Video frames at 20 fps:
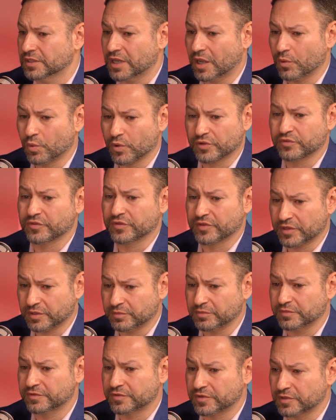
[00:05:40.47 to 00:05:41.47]
I worked with
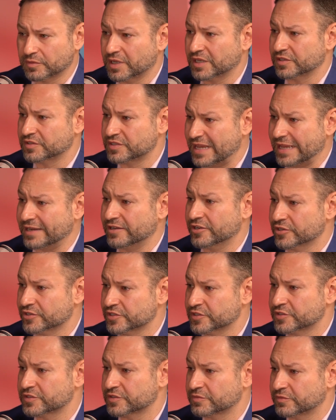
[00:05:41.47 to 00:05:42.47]
him for about 10
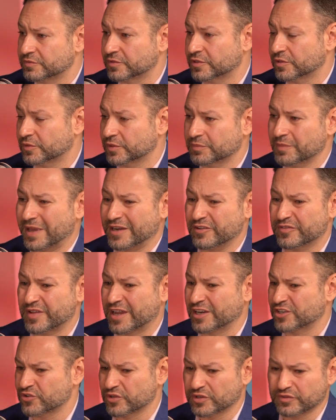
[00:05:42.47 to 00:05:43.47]
years, we did
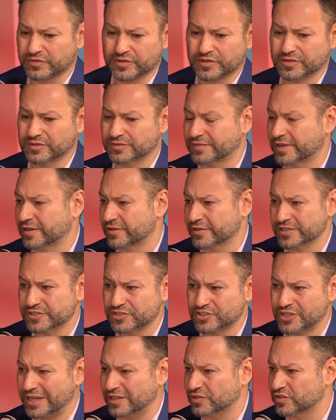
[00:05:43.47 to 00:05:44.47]
manufacturing for various
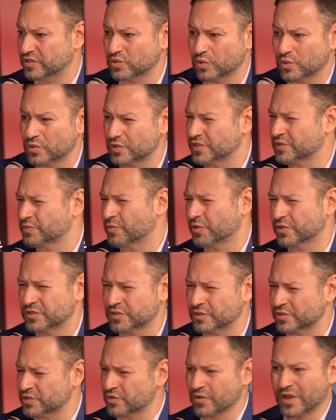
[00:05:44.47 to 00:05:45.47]
chain stores, small
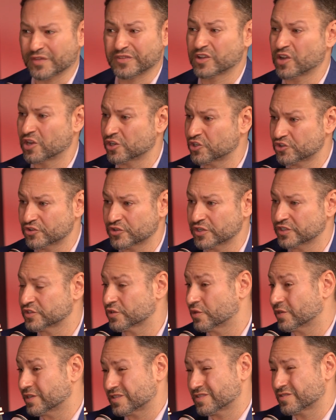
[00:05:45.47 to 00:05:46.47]
stores throughout the country.
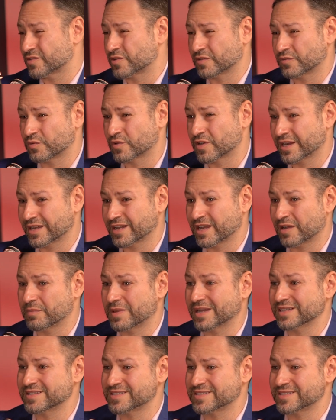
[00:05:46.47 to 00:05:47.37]
So it's sort of where I got my